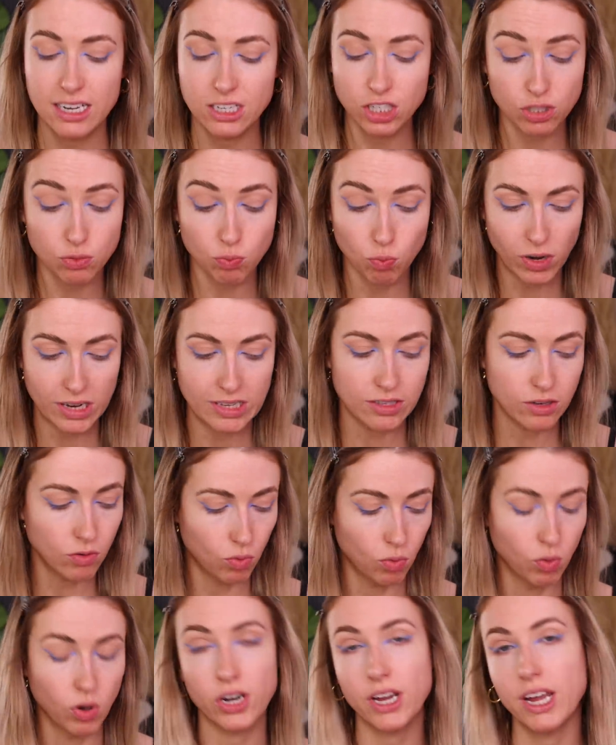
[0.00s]
it just
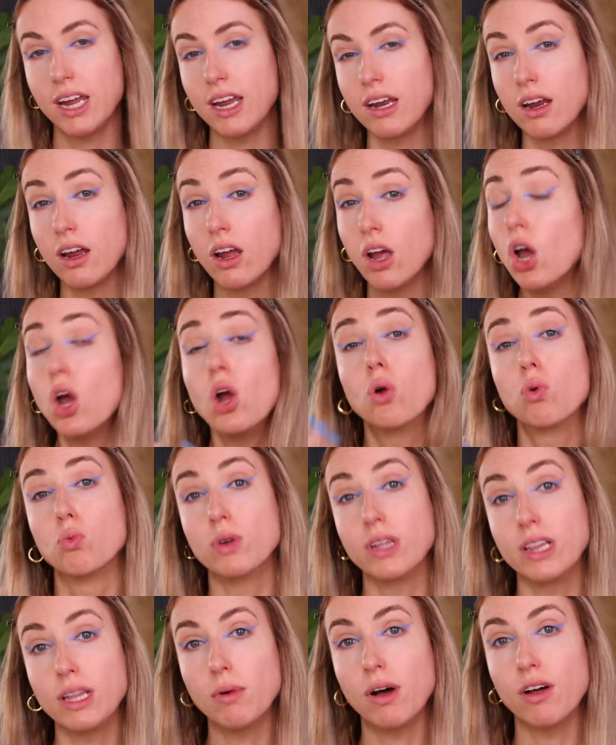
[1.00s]
wasn't working
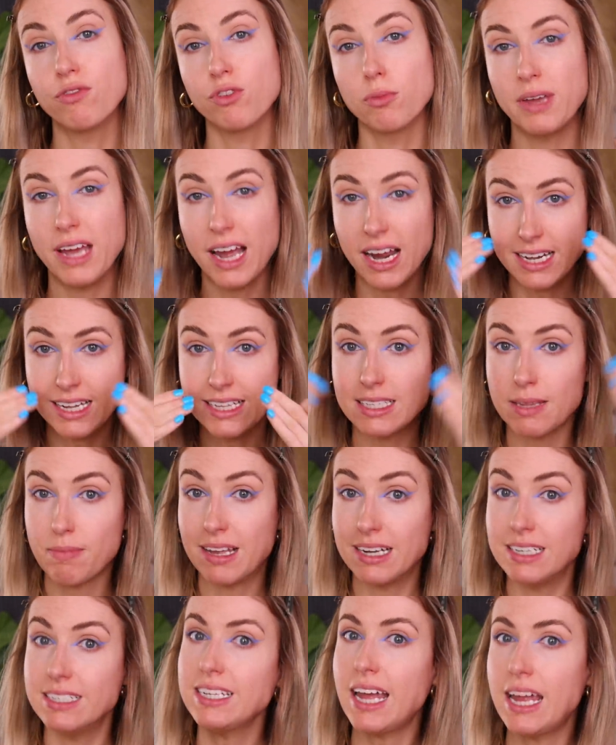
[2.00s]
really well for me. I need
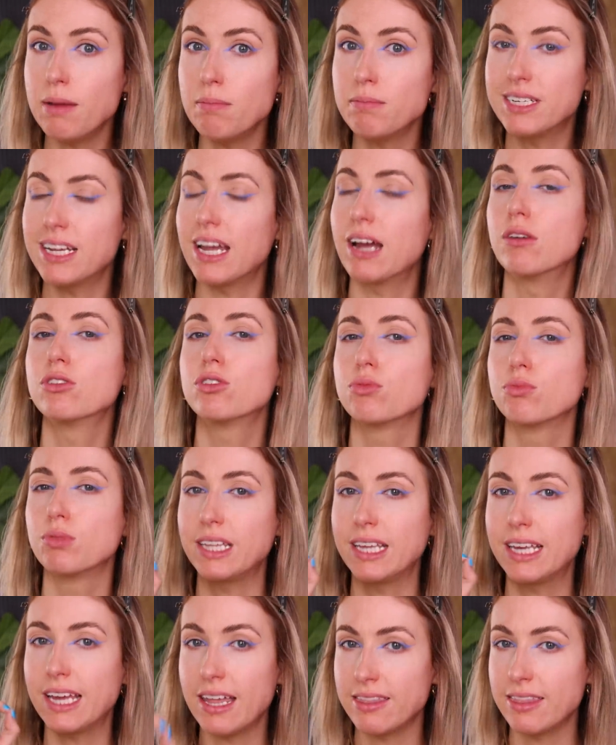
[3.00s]
something taped down to
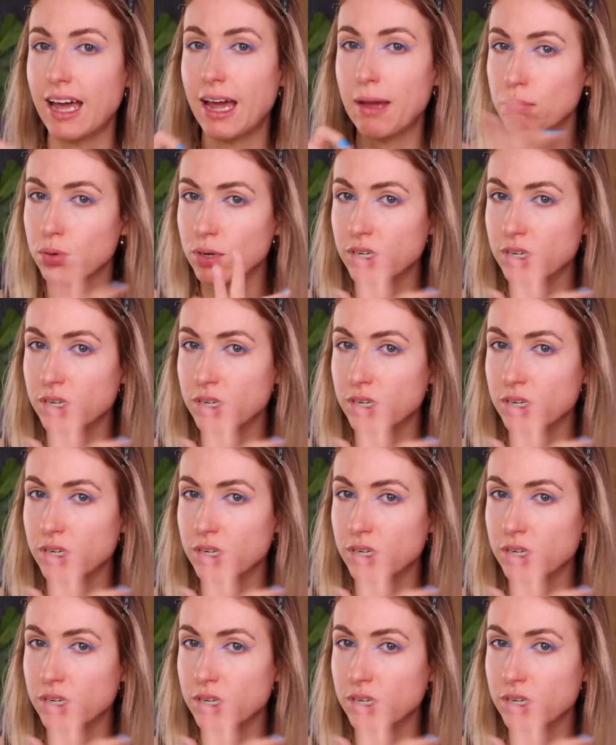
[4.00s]
really get that